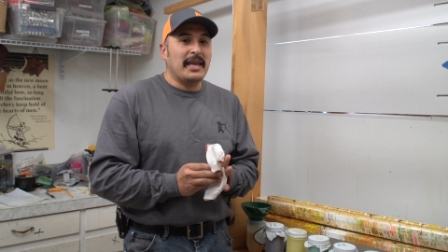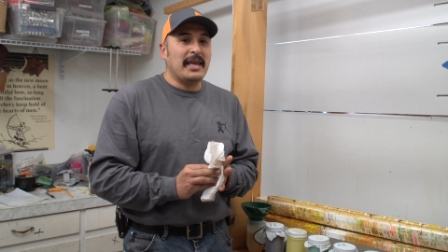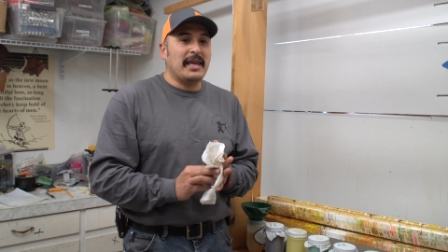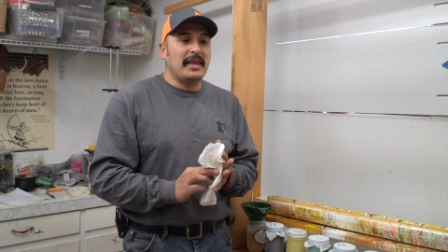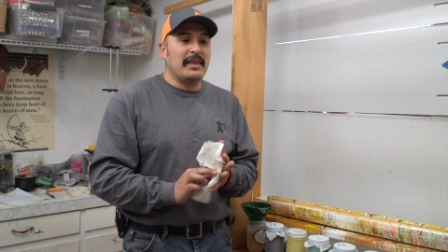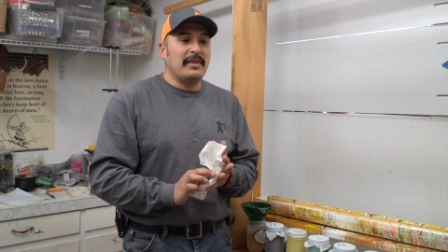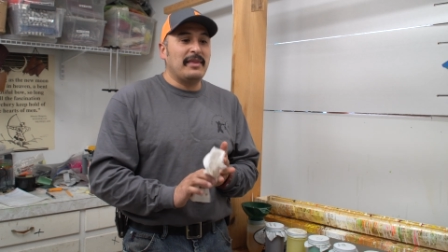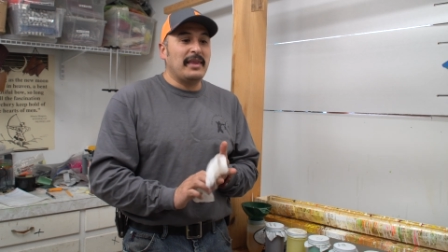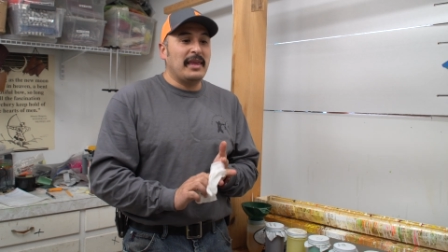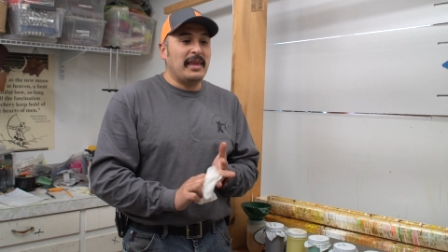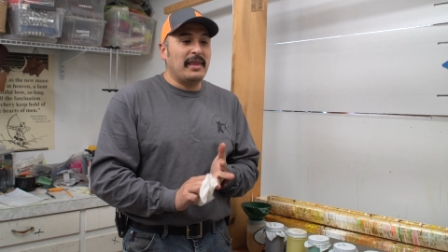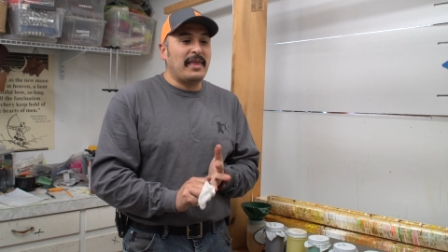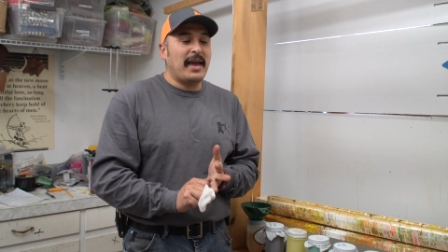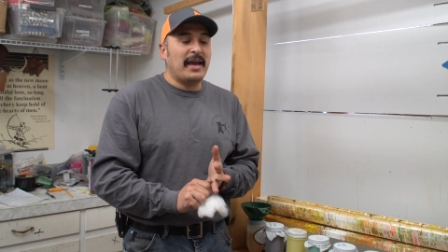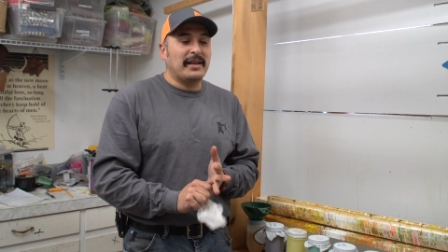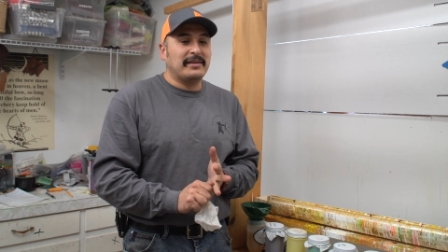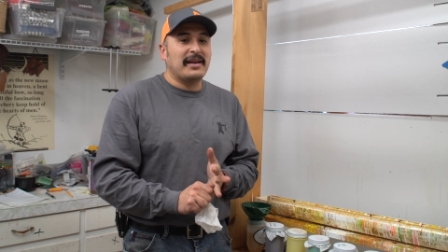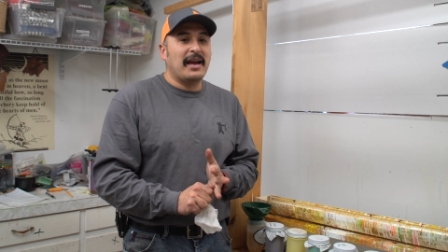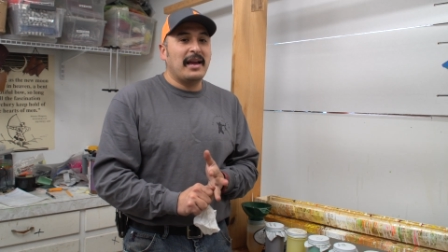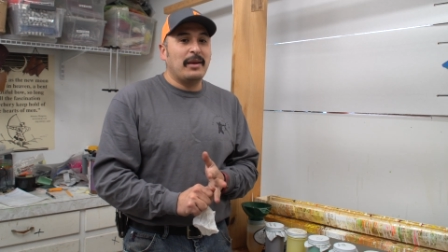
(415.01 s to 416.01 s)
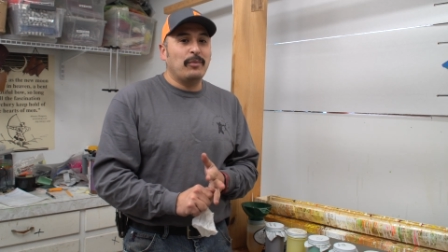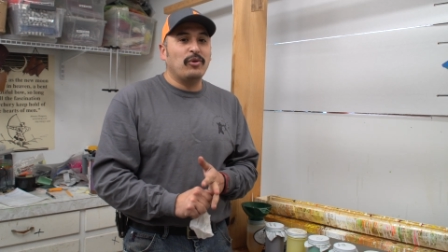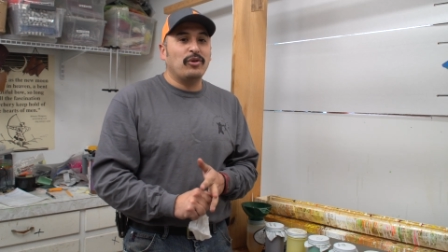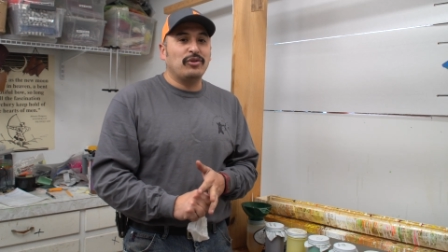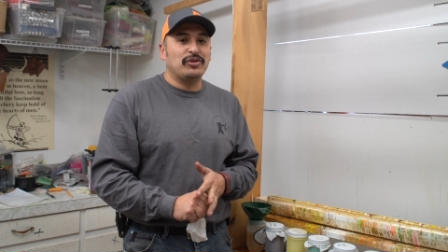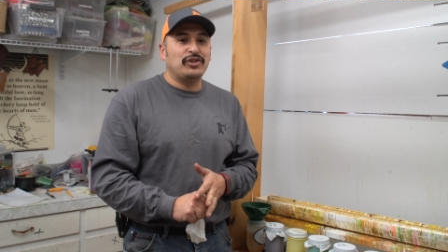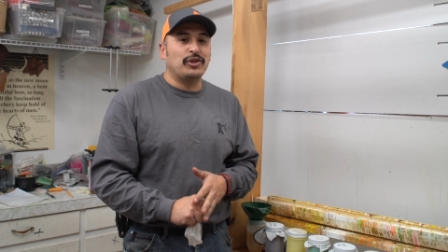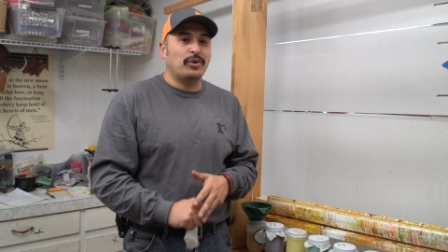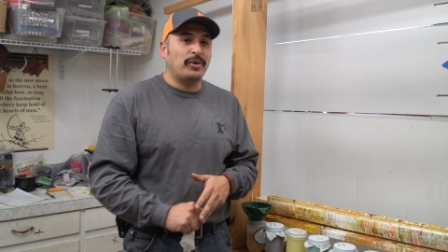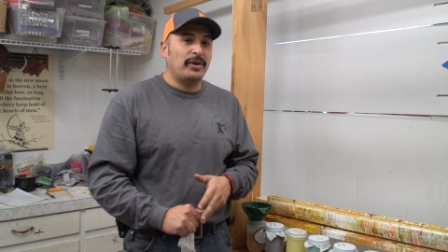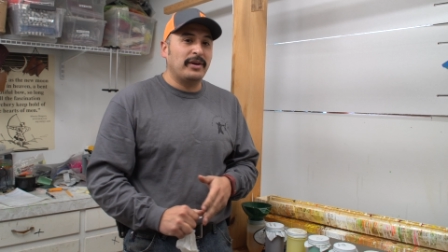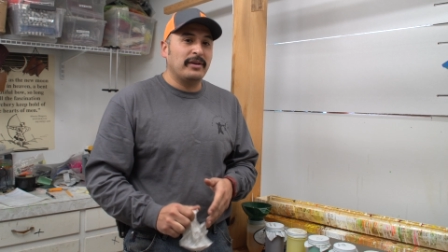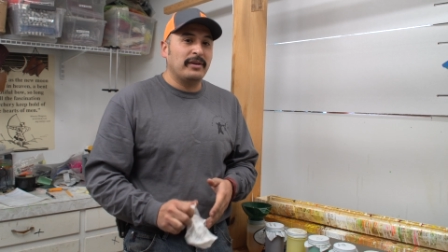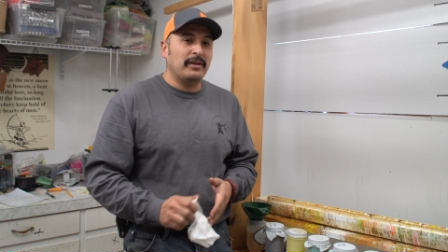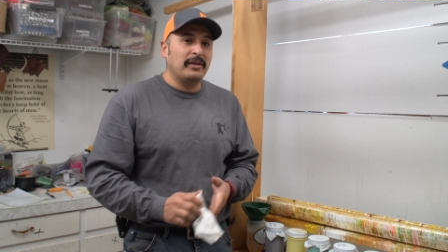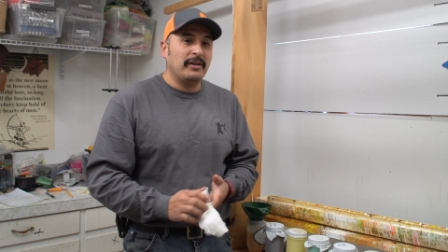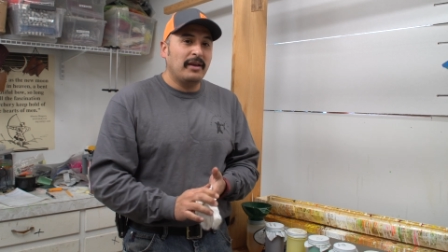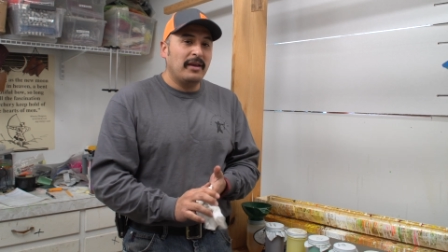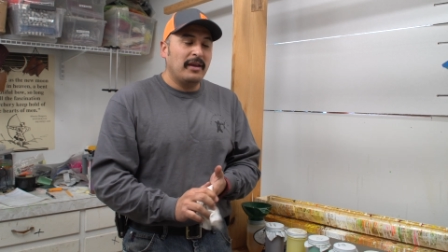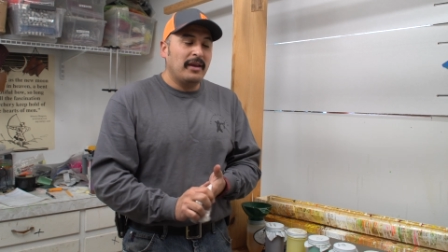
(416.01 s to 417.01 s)
it, it that time will
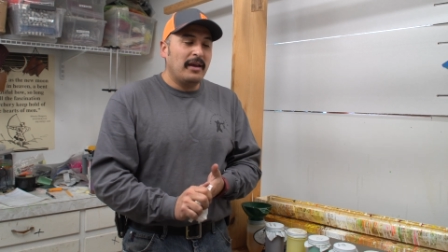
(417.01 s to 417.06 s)
shorten.